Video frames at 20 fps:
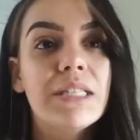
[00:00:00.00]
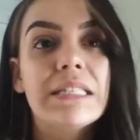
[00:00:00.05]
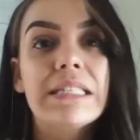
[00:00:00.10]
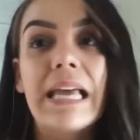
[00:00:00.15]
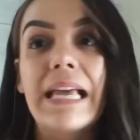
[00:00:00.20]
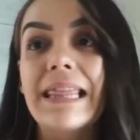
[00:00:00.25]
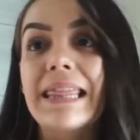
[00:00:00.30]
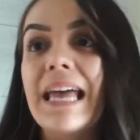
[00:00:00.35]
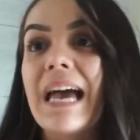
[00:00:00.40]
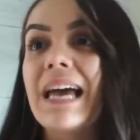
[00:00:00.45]

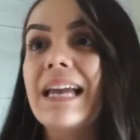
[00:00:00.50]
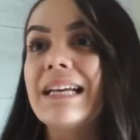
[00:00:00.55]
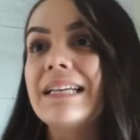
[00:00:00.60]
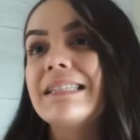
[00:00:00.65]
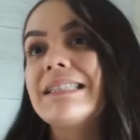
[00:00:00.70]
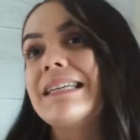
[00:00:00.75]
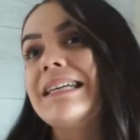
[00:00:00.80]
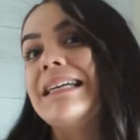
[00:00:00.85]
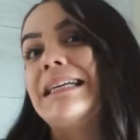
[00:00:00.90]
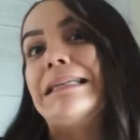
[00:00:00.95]
like, that is
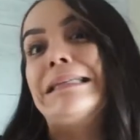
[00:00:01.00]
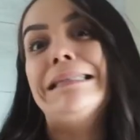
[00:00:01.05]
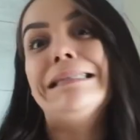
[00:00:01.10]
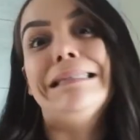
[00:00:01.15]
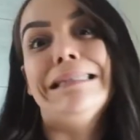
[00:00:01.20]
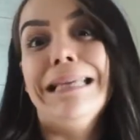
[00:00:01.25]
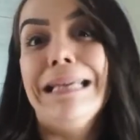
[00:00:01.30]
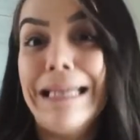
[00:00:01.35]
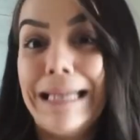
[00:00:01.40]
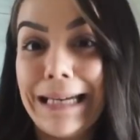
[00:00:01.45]

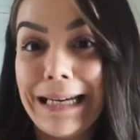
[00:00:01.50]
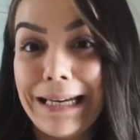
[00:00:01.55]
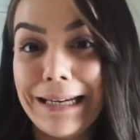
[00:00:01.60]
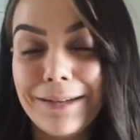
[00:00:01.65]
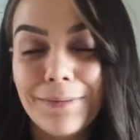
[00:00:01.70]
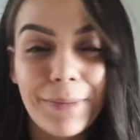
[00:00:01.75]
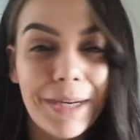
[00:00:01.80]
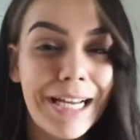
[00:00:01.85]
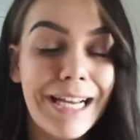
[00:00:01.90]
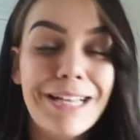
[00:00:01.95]
insane,
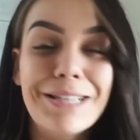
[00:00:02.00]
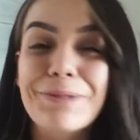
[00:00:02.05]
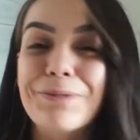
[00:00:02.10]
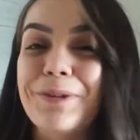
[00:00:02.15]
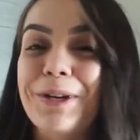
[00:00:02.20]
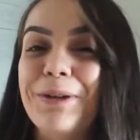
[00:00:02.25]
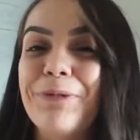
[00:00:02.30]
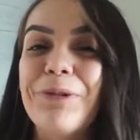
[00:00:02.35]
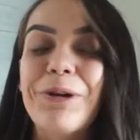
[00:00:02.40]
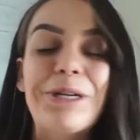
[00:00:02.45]
because
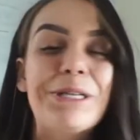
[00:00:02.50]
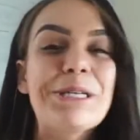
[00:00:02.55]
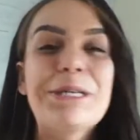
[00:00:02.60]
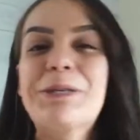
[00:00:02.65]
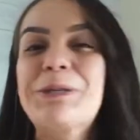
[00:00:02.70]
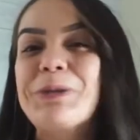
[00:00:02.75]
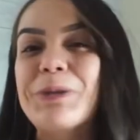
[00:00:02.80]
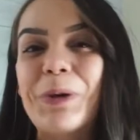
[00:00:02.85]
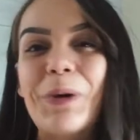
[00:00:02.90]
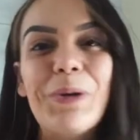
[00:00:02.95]
we were
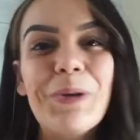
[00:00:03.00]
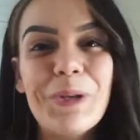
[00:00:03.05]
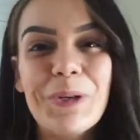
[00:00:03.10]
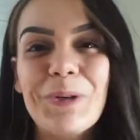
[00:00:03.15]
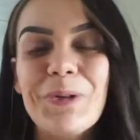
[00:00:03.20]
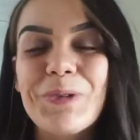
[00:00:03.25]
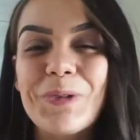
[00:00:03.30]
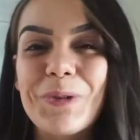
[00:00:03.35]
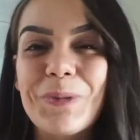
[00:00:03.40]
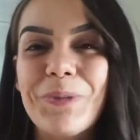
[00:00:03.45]
just so
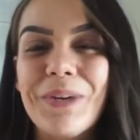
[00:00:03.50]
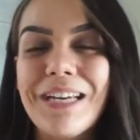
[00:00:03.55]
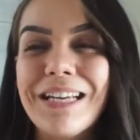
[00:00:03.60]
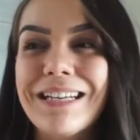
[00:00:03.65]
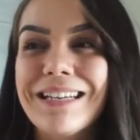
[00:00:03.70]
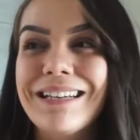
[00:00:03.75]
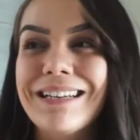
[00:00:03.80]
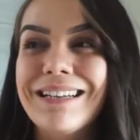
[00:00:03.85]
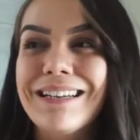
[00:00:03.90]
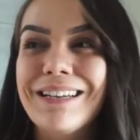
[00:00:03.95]
used to
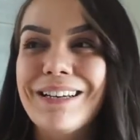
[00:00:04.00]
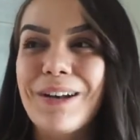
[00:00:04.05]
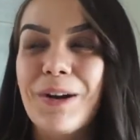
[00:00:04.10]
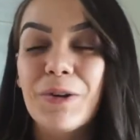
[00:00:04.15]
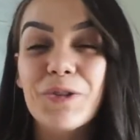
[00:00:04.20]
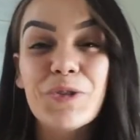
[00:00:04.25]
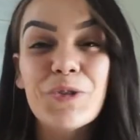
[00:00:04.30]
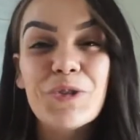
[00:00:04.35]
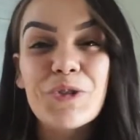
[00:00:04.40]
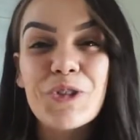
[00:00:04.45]
being, you know,
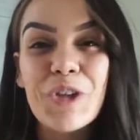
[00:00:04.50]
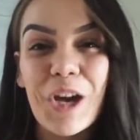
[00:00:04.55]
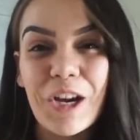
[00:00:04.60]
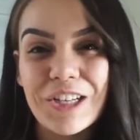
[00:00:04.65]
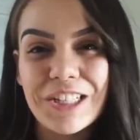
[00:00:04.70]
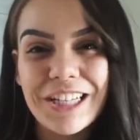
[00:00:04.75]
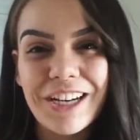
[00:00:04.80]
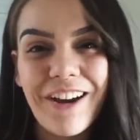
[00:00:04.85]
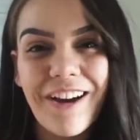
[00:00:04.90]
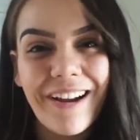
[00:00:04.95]
to
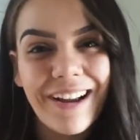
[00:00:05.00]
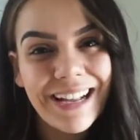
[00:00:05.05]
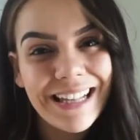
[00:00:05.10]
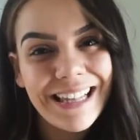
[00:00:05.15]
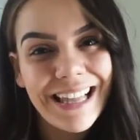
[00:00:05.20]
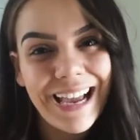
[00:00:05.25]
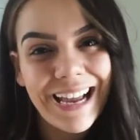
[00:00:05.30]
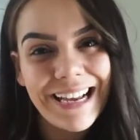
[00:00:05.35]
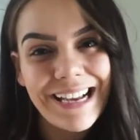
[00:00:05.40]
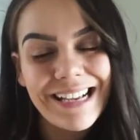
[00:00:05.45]
charging our
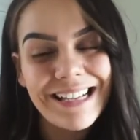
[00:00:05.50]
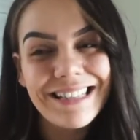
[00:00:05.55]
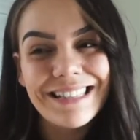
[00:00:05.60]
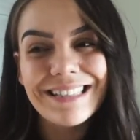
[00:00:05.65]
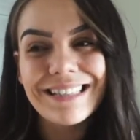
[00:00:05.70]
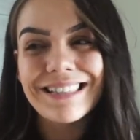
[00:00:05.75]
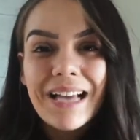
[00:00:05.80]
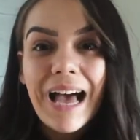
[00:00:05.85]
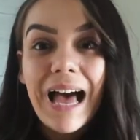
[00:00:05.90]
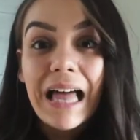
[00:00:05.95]
clients
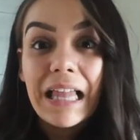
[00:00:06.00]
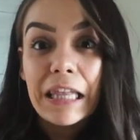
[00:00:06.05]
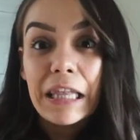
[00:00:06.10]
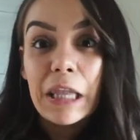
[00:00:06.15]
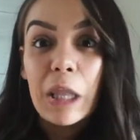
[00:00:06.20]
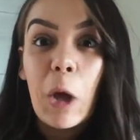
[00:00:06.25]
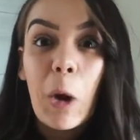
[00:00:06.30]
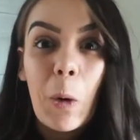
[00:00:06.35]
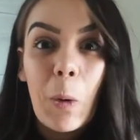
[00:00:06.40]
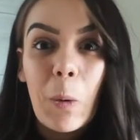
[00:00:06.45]
a
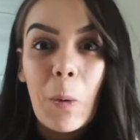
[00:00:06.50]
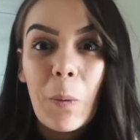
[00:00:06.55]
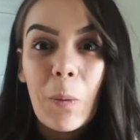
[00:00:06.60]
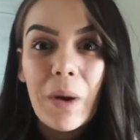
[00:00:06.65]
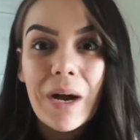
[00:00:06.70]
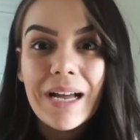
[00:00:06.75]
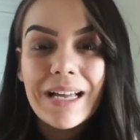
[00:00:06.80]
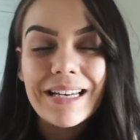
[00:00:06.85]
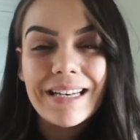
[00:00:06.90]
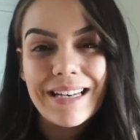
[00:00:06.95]
low
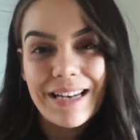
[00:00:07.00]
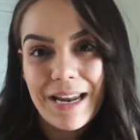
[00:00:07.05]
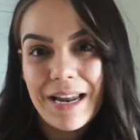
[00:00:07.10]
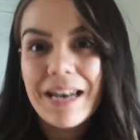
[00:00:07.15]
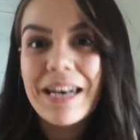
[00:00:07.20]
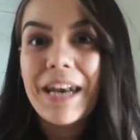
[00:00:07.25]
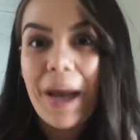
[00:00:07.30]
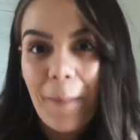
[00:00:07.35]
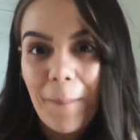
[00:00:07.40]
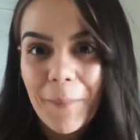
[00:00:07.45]

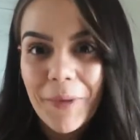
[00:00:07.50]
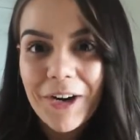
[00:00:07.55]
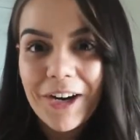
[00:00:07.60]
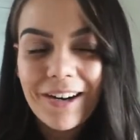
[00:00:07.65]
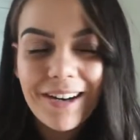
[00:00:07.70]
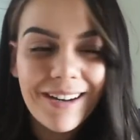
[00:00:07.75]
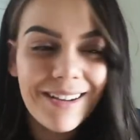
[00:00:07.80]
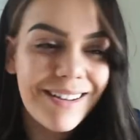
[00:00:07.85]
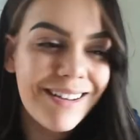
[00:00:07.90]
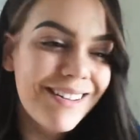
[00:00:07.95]
number.
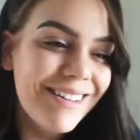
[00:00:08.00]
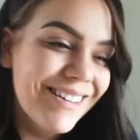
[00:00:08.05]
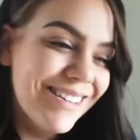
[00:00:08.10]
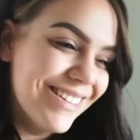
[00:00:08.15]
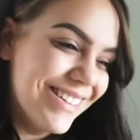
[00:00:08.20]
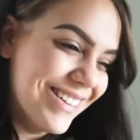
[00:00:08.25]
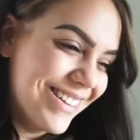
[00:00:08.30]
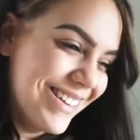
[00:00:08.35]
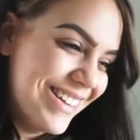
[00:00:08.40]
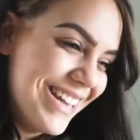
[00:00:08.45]

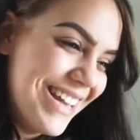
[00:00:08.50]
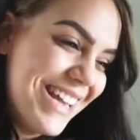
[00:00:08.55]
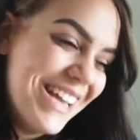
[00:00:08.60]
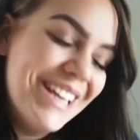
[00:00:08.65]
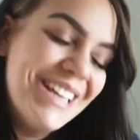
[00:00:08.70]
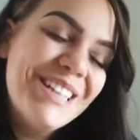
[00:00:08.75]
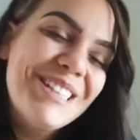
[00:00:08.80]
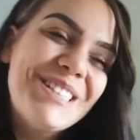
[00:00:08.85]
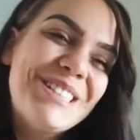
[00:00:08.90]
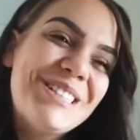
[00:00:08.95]

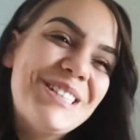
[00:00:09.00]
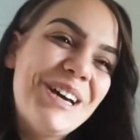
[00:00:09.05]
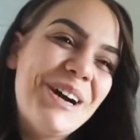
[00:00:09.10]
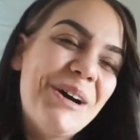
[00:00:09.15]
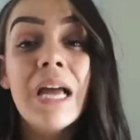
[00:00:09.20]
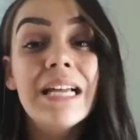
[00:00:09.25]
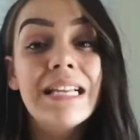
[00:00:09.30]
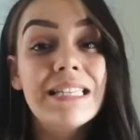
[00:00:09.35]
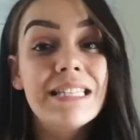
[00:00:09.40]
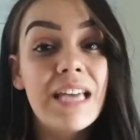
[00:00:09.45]
So
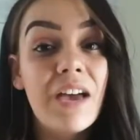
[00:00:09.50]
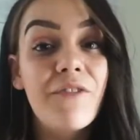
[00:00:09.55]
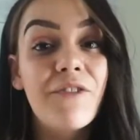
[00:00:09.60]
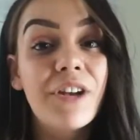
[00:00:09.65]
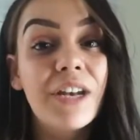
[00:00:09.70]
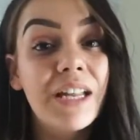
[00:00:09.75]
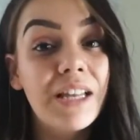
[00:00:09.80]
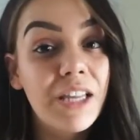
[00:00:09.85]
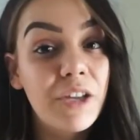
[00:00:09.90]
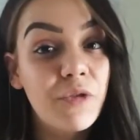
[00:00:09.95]

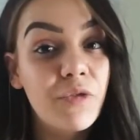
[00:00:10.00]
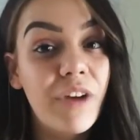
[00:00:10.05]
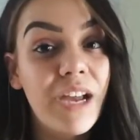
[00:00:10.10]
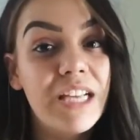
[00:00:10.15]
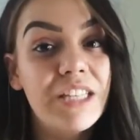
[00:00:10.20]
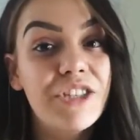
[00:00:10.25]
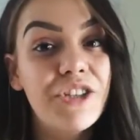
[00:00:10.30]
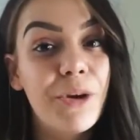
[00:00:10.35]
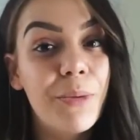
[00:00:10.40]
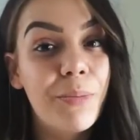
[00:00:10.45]
definitely
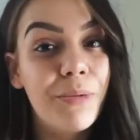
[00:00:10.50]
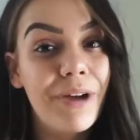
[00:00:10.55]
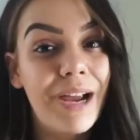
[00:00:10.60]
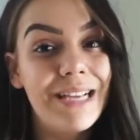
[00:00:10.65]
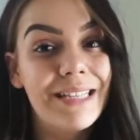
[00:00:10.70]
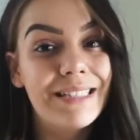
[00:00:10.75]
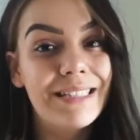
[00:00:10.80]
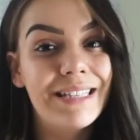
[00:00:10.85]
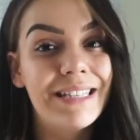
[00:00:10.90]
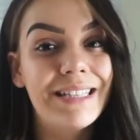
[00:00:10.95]
raise your
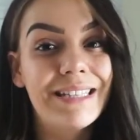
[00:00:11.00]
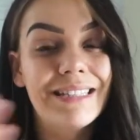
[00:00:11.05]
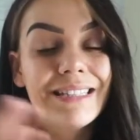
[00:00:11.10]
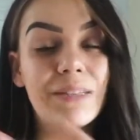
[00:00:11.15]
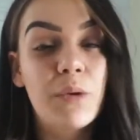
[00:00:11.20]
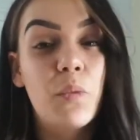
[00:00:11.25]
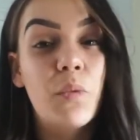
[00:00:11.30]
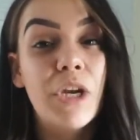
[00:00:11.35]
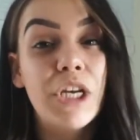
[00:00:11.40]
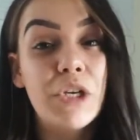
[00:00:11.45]
prices
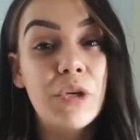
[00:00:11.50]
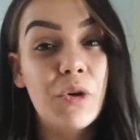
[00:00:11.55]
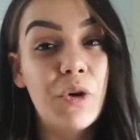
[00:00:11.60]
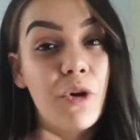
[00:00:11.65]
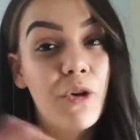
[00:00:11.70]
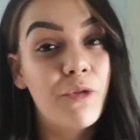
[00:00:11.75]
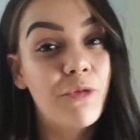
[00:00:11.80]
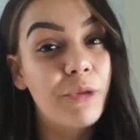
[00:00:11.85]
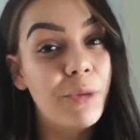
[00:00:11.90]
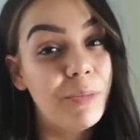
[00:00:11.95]
when you go
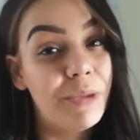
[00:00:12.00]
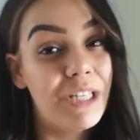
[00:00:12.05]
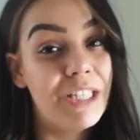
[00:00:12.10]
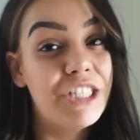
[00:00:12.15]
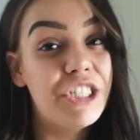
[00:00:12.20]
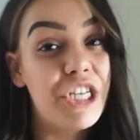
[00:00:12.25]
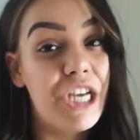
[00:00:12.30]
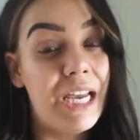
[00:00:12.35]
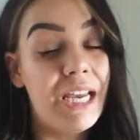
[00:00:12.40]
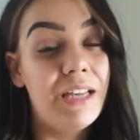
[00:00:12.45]
from the
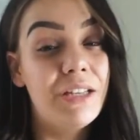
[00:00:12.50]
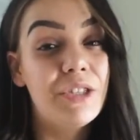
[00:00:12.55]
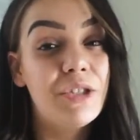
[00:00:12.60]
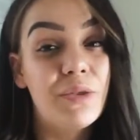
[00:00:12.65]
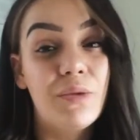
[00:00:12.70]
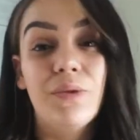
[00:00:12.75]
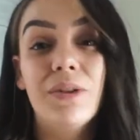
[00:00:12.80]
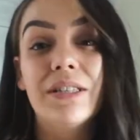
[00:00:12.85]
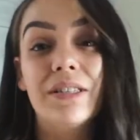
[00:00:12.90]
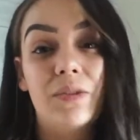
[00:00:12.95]
chain
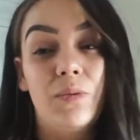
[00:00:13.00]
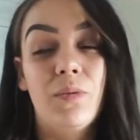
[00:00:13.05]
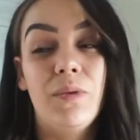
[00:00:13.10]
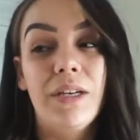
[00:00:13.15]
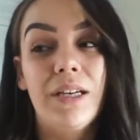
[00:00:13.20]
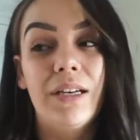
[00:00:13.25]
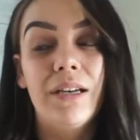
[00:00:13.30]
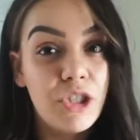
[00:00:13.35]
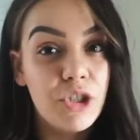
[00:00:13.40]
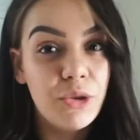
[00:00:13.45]
to a
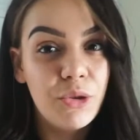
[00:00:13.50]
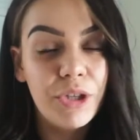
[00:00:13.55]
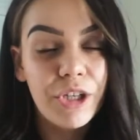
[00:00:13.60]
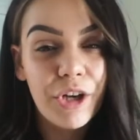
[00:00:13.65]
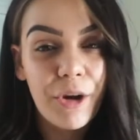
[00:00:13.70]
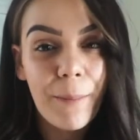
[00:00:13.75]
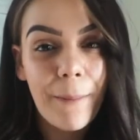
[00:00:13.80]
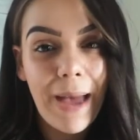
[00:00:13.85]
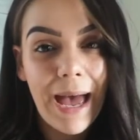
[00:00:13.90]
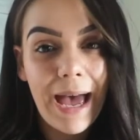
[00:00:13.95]
suite. Do
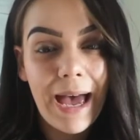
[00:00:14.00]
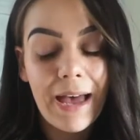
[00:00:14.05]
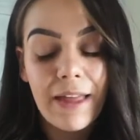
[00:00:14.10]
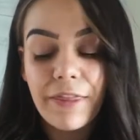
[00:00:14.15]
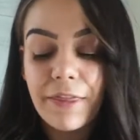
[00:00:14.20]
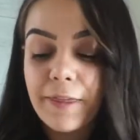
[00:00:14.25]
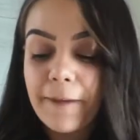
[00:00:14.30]
your math,